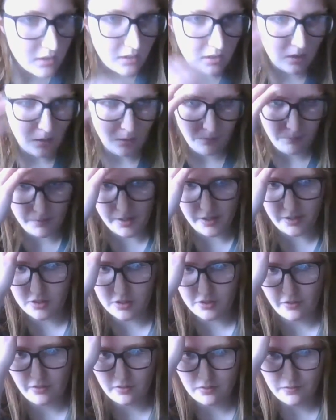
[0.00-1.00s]
I
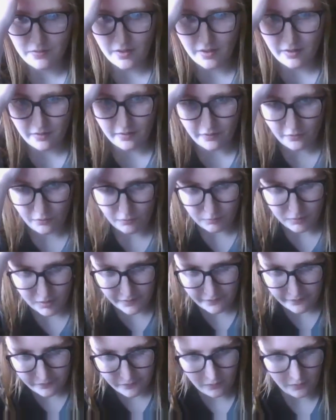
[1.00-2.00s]
just don't think it's
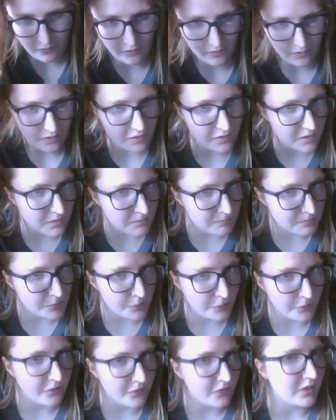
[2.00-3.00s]
right for an
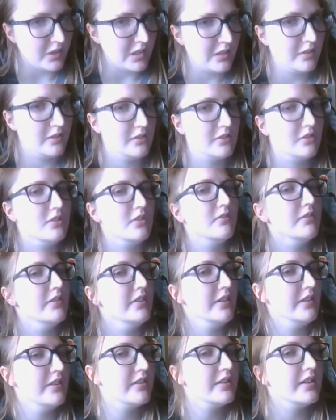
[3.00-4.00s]
employee to go
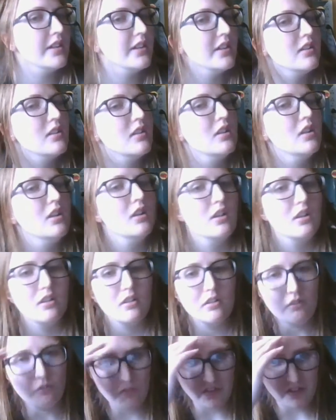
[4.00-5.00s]
in there
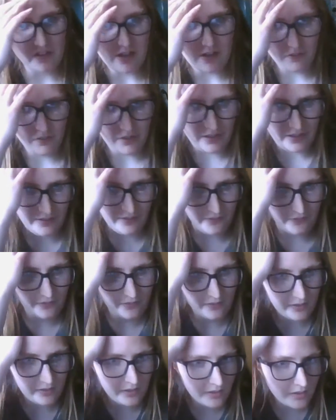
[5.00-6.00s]
without
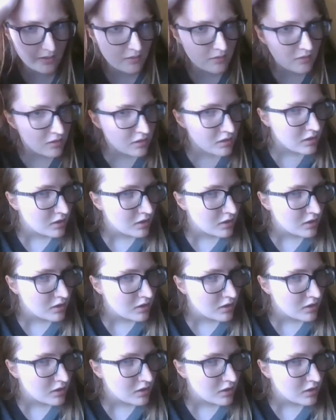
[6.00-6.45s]
asking.